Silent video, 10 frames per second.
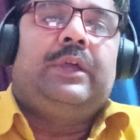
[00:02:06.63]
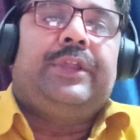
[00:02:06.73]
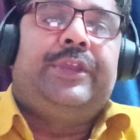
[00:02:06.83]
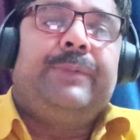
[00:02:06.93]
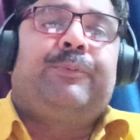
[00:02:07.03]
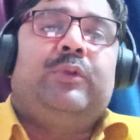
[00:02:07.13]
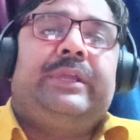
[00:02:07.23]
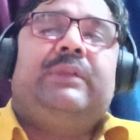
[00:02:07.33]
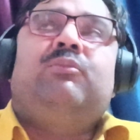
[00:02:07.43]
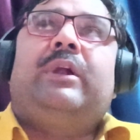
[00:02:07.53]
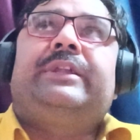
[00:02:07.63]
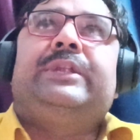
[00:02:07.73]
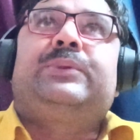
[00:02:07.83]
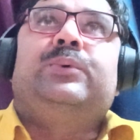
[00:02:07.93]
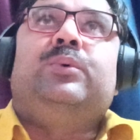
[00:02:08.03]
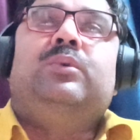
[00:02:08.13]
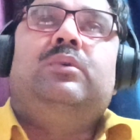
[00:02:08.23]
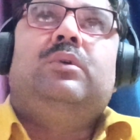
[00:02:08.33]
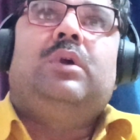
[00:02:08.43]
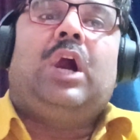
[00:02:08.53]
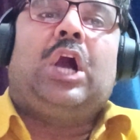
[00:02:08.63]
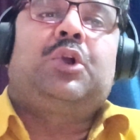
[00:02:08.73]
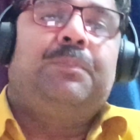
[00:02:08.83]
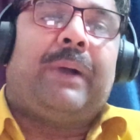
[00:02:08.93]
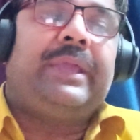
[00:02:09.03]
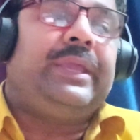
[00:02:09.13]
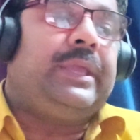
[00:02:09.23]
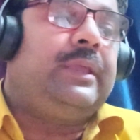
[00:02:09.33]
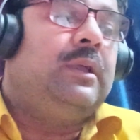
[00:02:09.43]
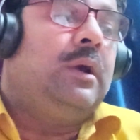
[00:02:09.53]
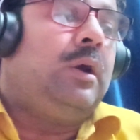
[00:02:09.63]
Napoleon wanted to occupy